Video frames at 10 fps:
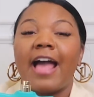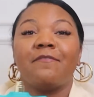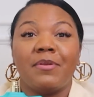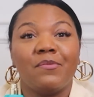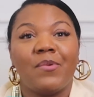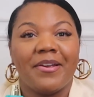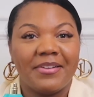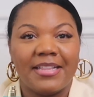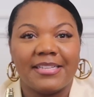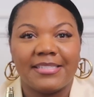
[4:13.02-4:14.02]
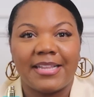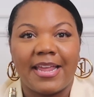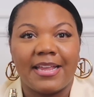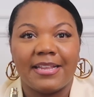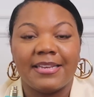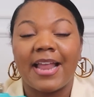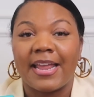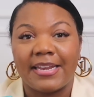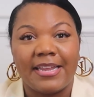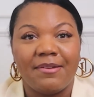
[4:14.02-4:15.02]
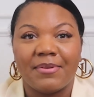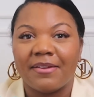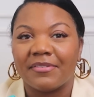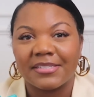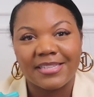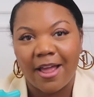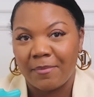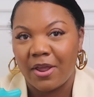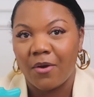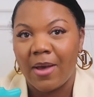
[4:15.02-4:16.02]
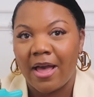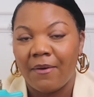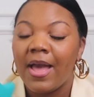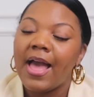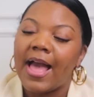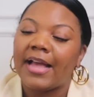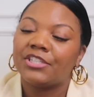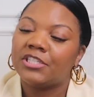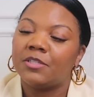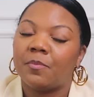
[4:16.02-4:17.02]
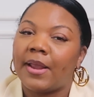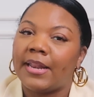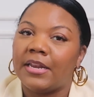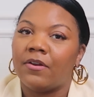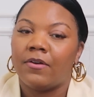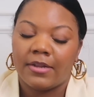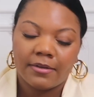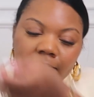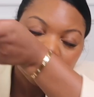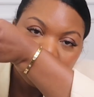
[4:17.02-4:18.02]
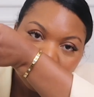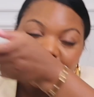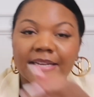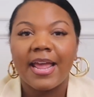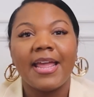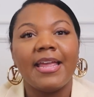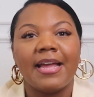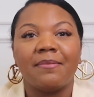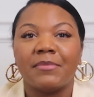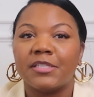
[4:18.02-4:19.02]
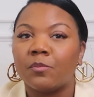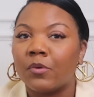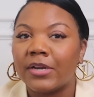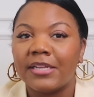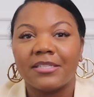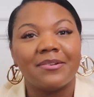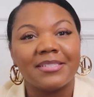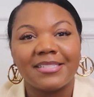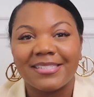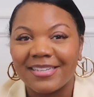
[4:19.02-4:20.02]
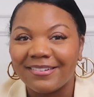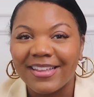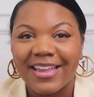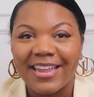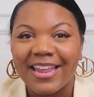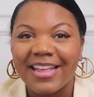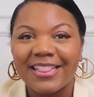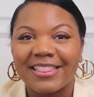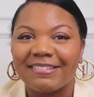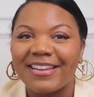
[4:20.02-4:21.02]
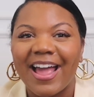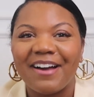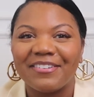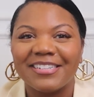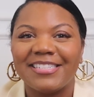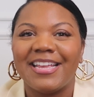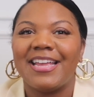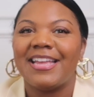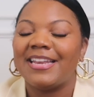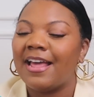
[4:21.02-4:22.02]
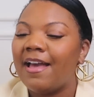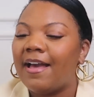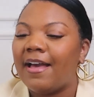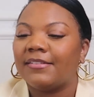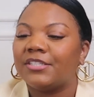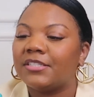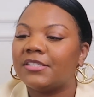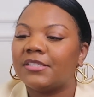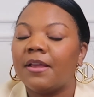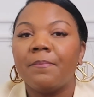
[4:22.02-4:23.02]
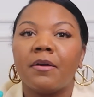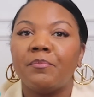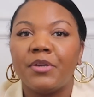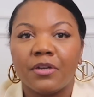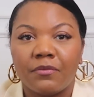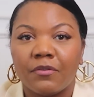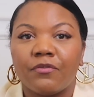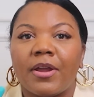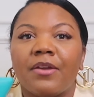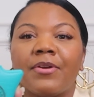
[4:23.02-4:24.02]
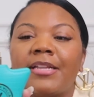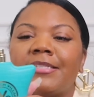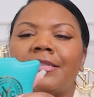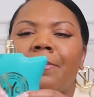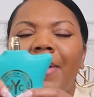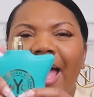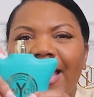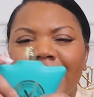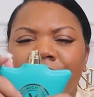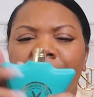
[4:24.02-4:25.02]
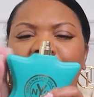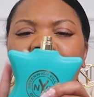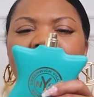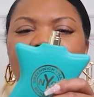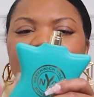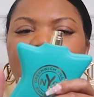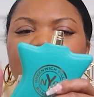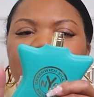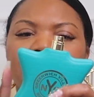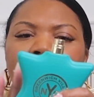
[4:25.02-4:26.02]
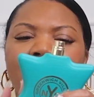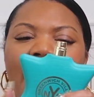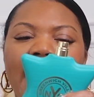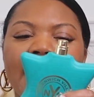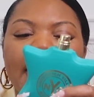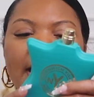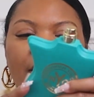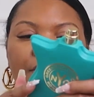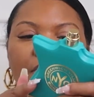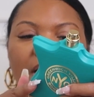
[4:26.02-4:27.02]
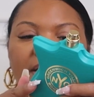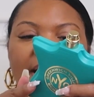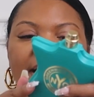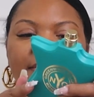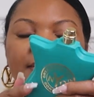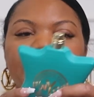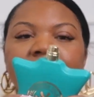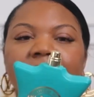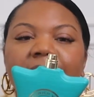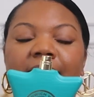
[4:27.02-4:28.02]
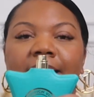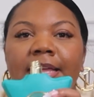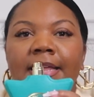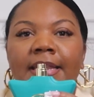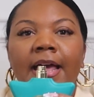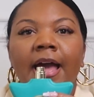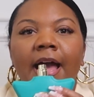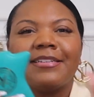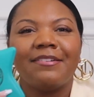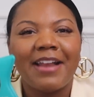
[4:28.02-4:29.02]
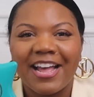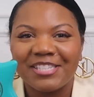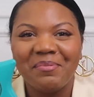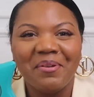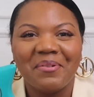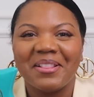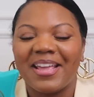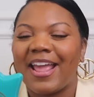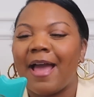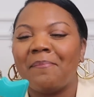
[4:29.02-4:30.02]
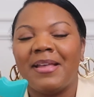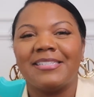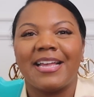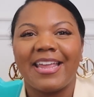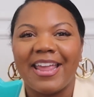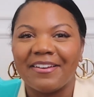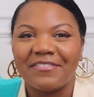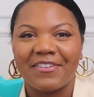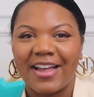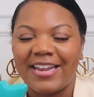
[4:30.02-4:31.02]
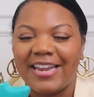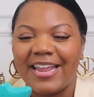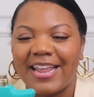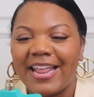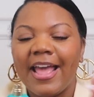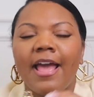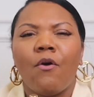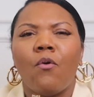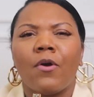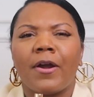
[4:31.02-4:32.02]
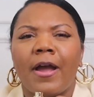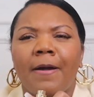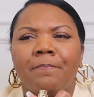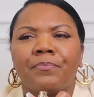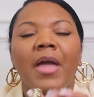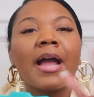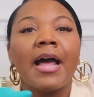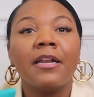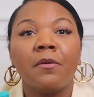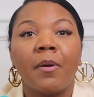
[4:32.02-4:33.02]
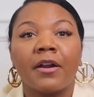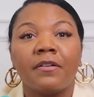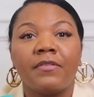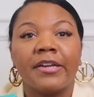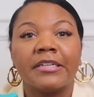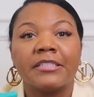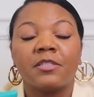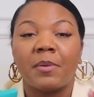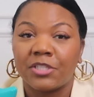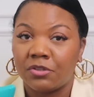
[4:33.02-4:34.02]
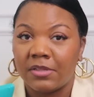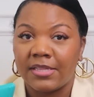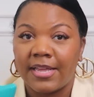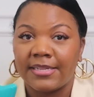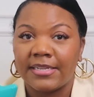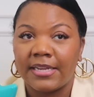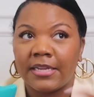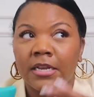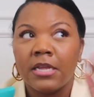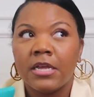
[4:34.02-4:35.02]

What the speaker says: I've been wearing this like nightly whenever it's time to go out. I actually sprayed it on today, this morning, so it's still kicking 3 hours in. Just a beautiful fragrance. The packaging, it has like this matte crocodile skin. Don't ask me where the cap is, I can't find it. Or I got it a part of their special that they did